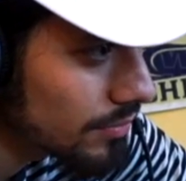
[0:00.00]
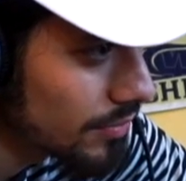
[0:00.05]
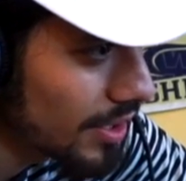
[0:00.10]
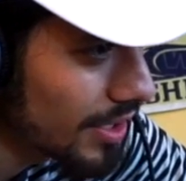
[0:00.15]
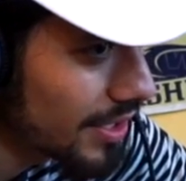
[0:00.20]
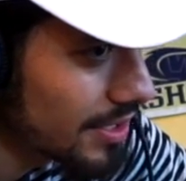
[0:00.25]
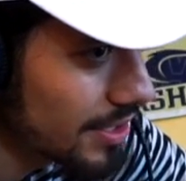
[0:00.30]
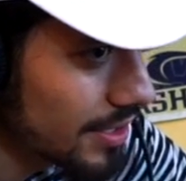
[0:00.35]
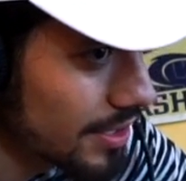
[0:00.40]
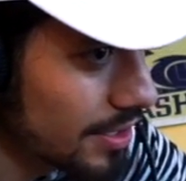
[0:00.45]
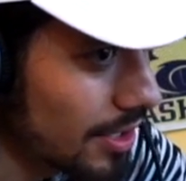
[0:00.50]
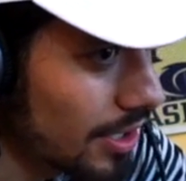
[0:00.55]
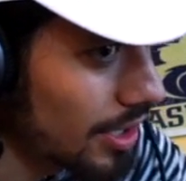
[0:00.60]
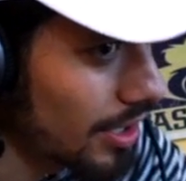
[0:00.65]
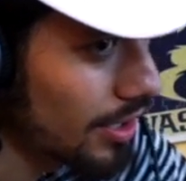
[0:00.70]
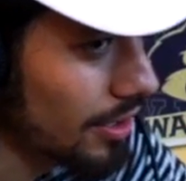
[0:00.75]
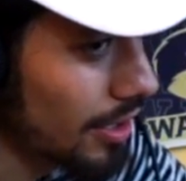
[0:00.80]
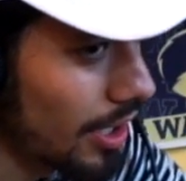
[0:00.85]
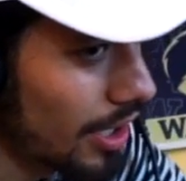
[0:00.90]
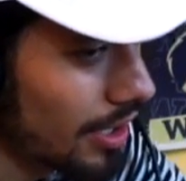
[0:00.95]
and just
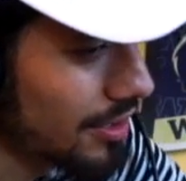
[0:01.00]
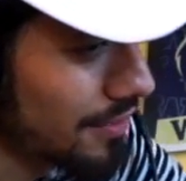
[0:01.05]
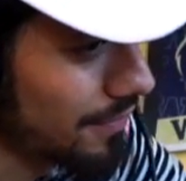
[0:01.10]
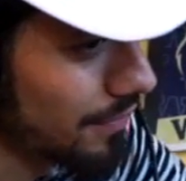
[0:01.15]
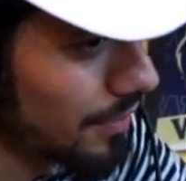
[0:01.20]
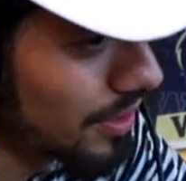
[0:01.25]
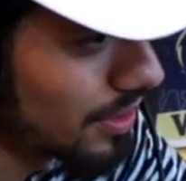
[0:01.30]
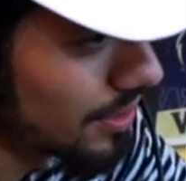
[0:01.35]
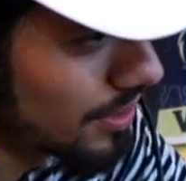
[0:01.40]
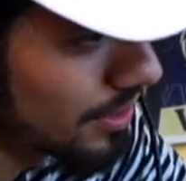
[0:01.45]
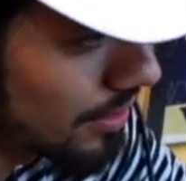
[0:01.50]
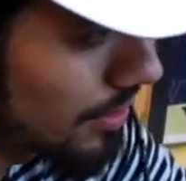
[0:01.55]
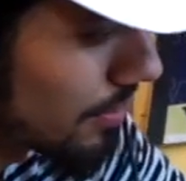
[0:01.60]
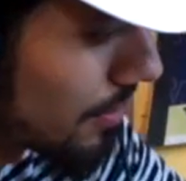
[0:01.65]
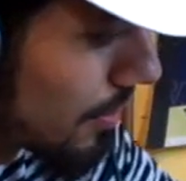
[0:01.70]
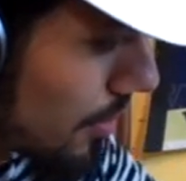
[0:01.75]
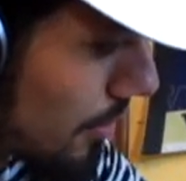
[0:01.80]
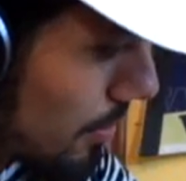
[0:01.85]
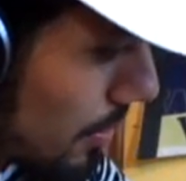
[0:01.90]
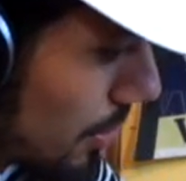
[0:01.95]
not as fun as it
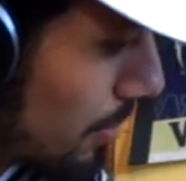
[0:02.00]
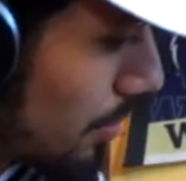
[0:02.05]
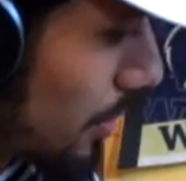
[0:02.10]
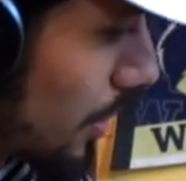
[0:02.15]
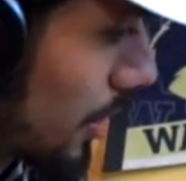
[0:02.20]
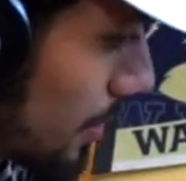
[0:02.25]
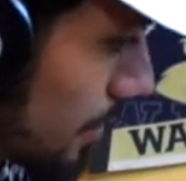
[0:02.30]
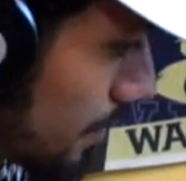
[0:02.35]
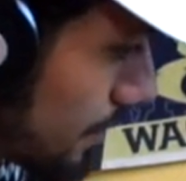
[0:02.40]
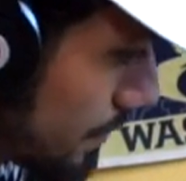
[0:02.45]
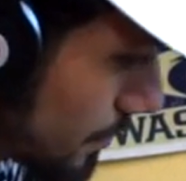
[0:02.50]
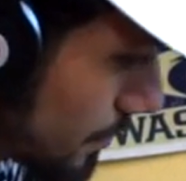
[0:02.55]
used to be, but